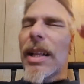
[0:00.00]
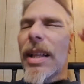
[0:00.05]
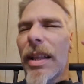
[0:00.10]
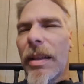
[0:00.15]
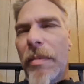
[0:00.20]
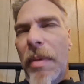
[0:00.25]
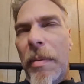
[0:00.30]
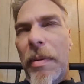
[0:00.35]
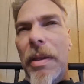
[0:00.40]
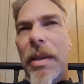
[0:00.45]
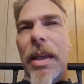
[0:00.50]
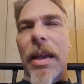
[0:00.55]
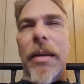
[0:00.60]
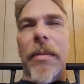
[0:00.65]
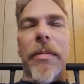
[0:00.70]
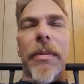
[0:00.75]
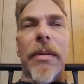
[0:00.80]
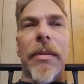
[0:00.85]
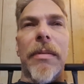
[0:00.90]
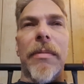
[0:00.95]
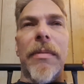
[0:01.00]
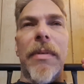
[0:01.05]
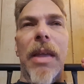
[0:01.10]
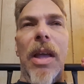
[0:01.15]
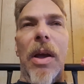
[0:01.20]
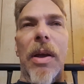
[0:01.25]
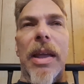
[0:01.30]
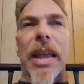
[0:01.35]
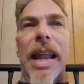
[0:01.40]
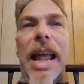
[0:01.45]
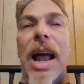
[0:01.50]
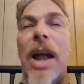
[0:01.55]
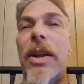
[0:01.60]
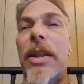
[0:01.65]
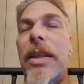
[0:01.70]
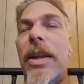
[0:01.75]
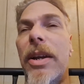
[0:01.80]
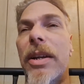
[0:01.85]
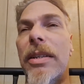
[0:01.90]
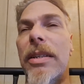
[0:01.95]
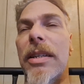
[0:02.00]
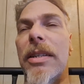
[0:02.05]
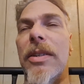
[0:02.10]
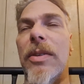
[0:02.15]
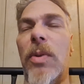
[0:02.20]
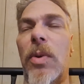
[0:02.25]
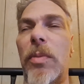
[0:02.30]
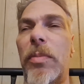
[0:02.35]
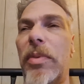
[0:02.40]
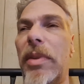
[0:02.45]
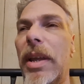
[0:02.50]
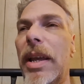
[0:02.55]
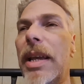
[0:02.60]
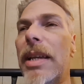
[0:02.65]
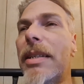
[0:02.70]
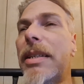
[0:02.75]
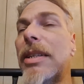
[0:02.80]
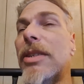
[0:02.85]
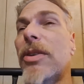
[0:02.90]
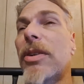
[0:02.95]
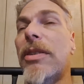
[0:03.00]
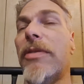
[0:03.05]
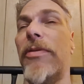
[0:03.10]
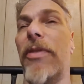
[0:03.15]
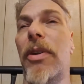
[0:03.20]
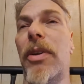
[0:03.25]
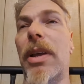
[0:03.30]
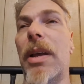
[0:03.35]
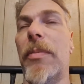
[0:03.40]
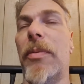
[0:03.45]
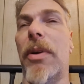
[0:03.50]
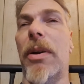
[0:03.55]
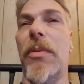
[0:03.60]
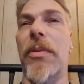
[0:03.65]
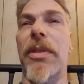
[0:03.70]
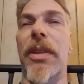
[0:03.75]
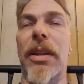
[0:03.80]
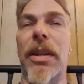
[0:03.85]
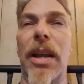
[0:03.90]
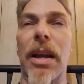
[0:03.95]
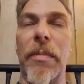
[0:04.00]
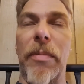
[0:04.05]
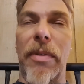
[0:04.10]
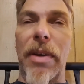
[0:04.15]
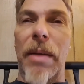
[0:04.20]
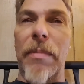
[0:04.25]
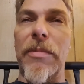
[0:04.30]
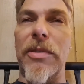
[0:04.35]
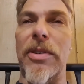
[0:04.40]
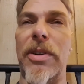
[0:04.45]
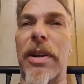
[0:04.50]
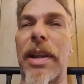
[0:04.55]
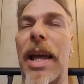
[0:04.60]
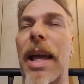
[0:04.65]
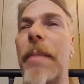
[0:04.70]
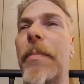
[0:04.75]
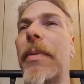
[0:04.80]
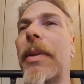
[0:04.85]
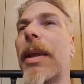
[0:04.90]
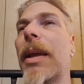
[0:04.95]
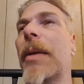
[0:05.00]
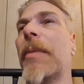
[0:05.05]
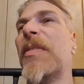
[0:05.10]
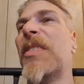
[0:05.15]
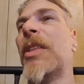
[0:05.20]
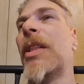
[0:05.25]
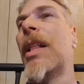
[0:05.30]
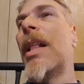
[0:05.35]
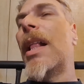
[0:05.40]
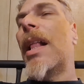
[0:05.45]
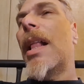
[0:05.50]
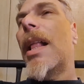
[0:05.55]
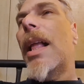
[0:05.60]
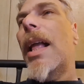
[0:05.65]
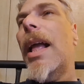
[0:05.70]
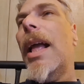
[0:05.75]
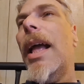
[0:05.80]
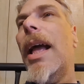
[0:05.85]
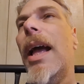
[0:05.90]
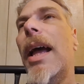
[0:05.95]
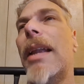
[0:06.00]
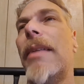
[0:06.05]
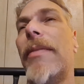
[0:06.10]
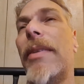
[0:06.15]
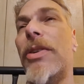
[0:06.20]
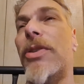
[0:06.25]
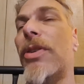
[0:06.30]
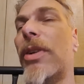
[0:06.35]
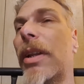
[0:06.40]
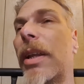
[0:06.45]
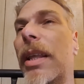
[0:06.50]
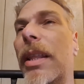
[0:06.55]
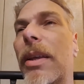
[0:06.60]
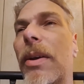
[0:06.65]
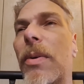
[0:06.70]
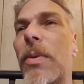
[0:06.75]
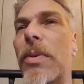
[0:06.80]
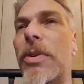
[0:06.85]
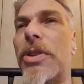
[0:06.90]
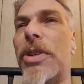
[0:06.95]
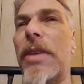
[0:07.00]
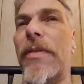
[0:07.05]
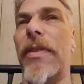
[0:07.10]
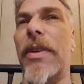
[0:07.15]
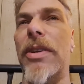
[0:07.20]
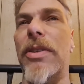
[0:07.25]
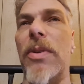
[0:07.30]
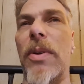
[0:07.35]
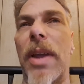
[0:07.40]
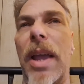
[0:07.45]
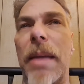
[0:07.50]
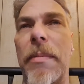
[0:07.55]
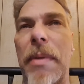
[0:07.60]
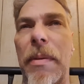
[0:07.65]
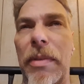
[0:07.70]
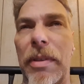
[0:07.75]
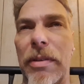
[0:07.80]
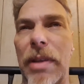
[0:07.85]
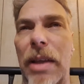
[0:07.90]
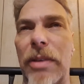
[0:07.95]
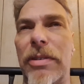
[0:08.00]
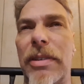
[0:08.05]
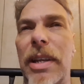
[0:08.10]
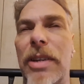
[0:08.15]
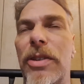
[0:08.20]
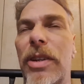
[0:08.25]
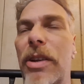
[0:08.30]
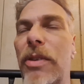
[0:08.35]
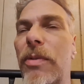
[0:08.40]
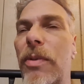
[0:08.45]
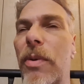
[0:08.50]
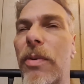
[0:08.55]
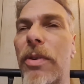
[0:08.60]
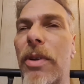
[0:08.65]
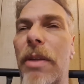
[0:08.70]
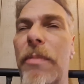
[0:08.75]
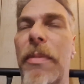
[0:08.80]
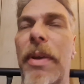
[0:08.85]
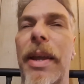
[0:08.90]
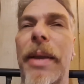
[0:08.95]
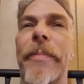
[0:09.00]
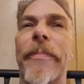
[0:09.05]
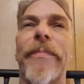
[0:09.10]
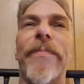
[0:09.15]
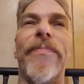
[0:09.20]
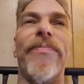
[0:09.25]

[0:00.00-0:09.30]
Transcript: maybe get out of there because it's an old place. It starts falling apart when the luck problems start happening. And eventually, though, she figures, okay, maybe the house has actually grown on me.